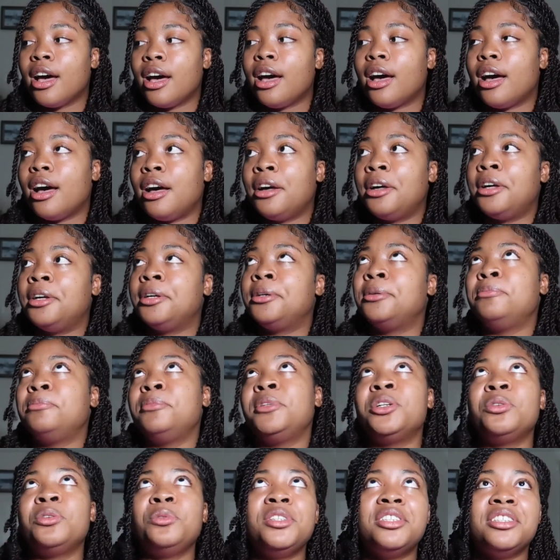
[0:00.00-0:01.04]

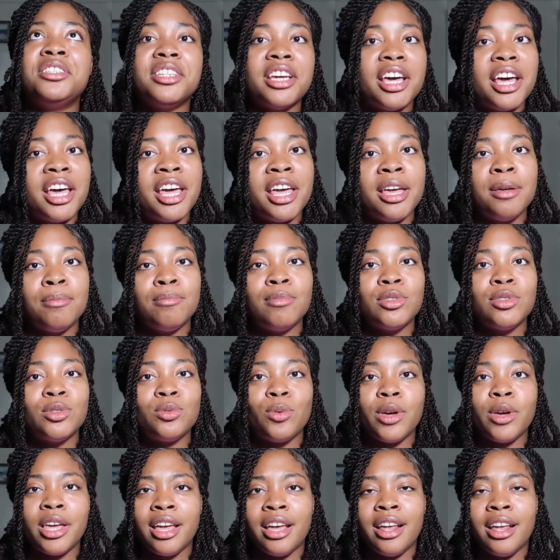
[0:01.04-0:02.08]
There was times
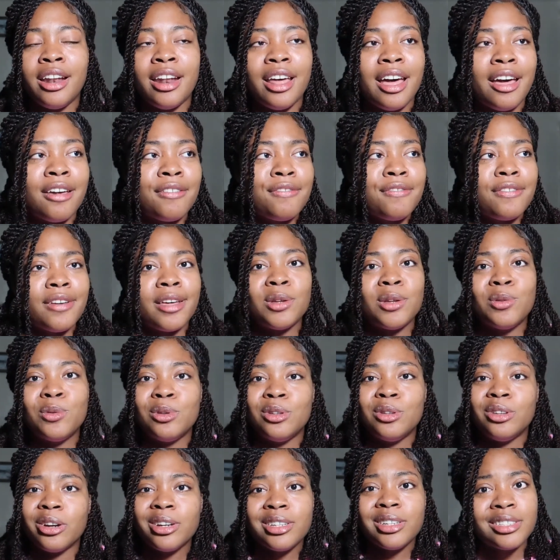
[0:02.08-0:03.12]
when I
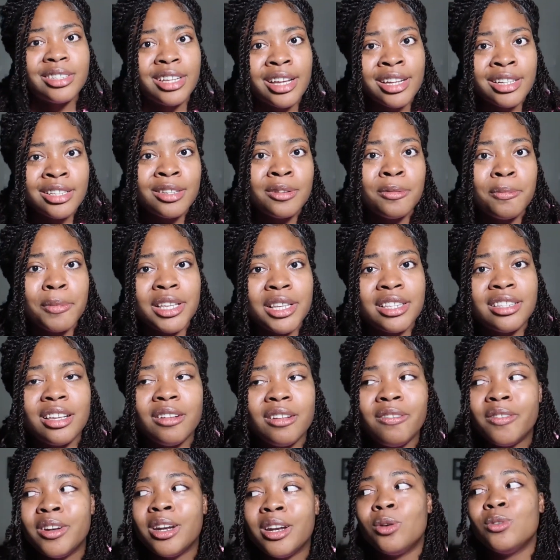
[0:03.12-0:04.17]
found dark sides of
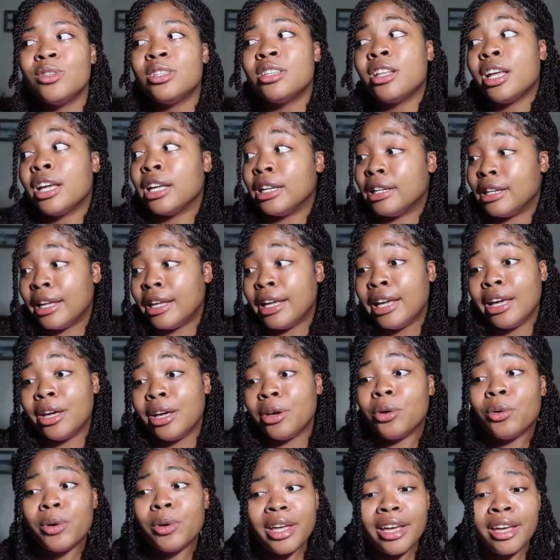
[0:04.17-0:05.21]
myself and I was like, dang,
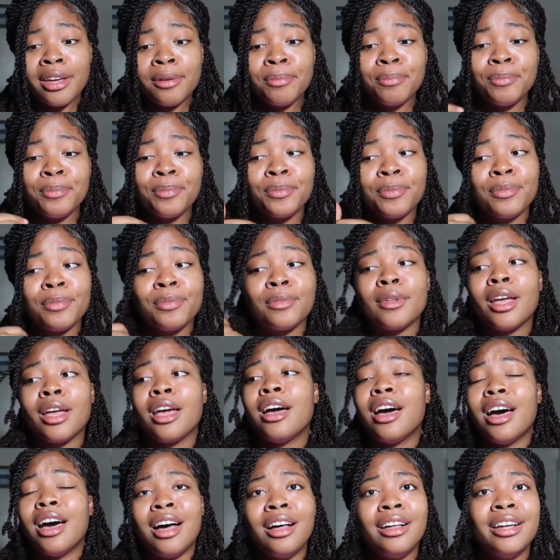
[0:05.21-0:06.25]
okay,
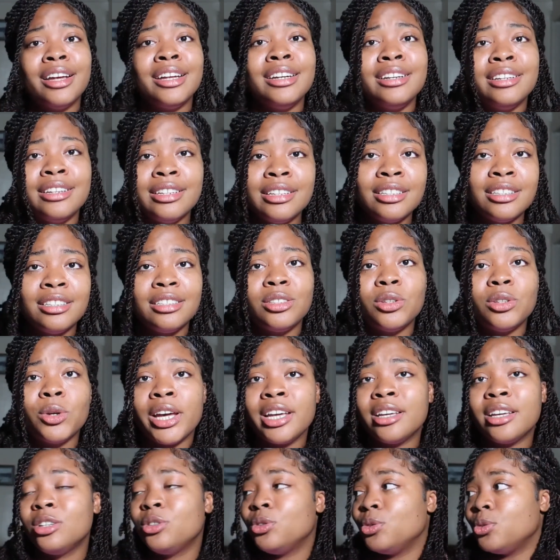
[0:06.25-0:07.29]
I'll end this so I
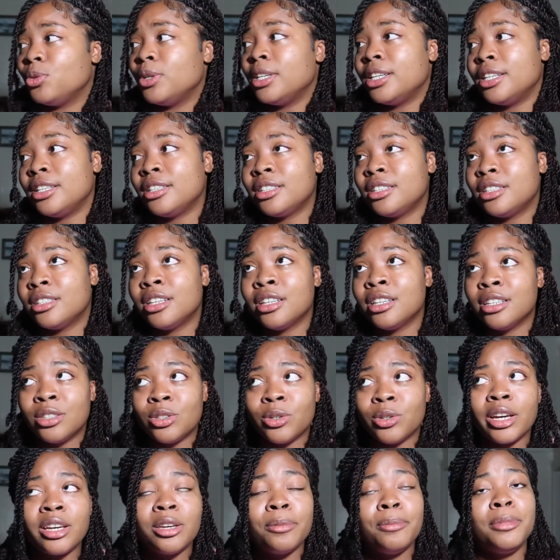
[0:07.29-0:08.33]
could do this, so
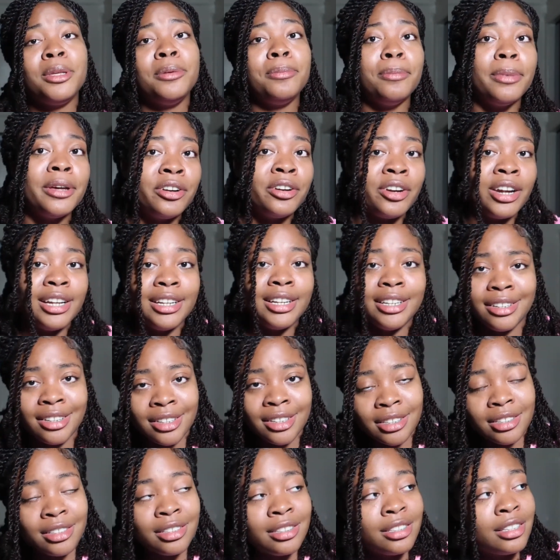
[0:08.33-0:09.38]
I could be better at
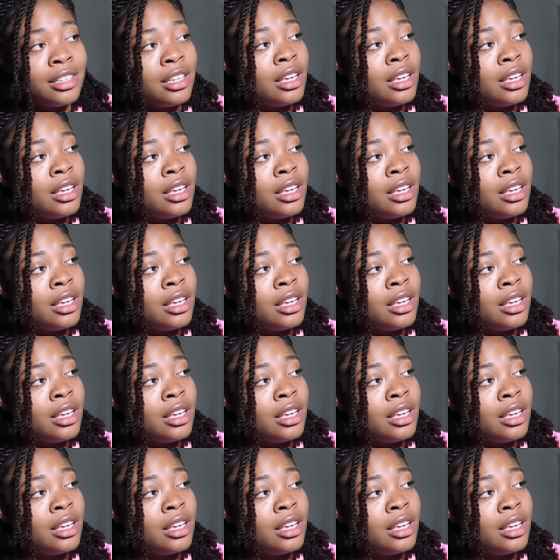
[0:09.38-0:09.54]
this.